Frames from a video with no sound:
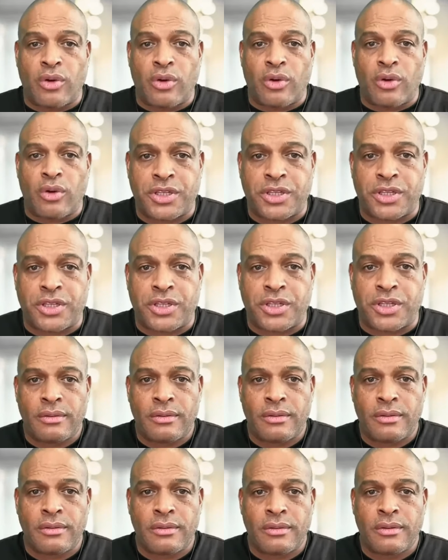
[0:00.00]
scripture
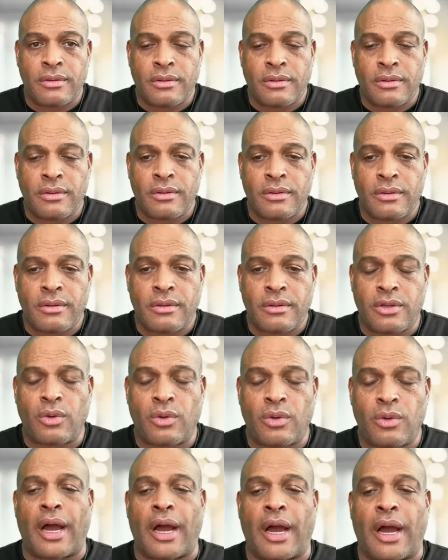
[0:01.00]

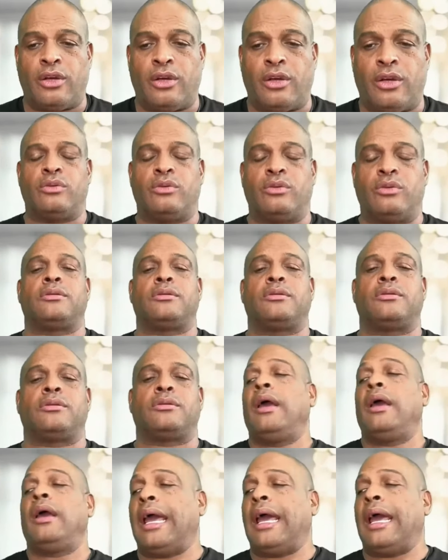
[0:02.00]
do I use?
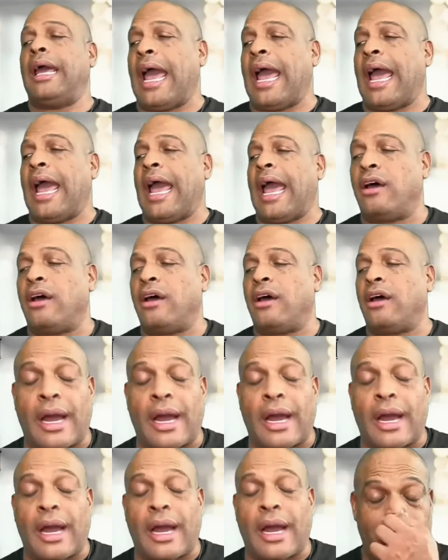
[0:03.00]
And how do
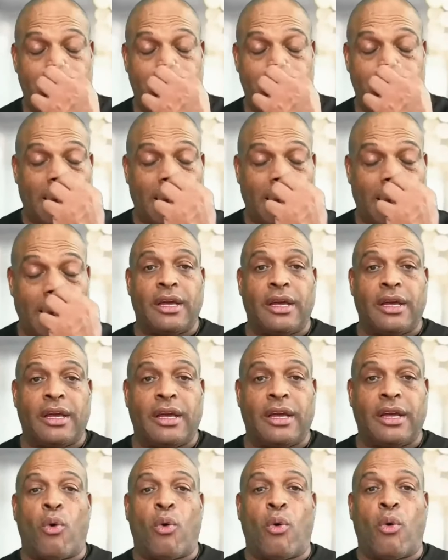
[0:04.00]
I keep the
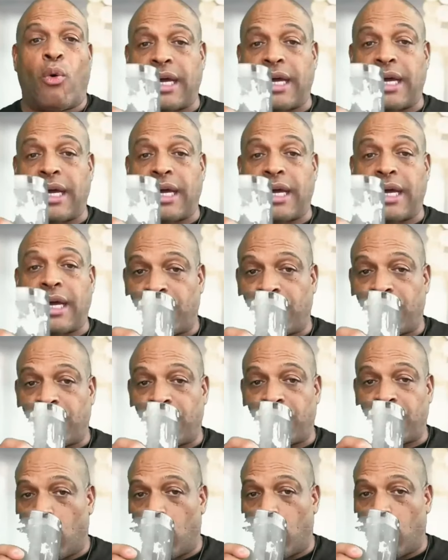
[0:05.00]
appointed times of
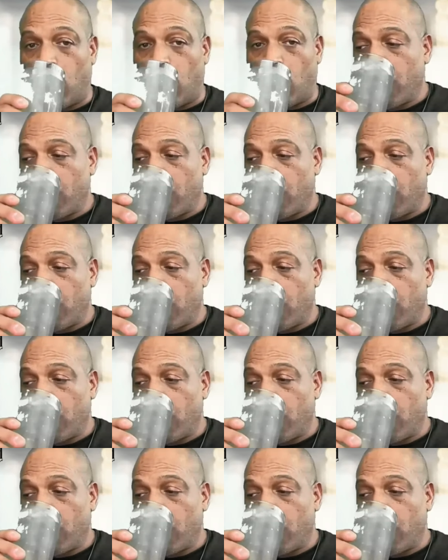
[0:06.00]
Yahuwah?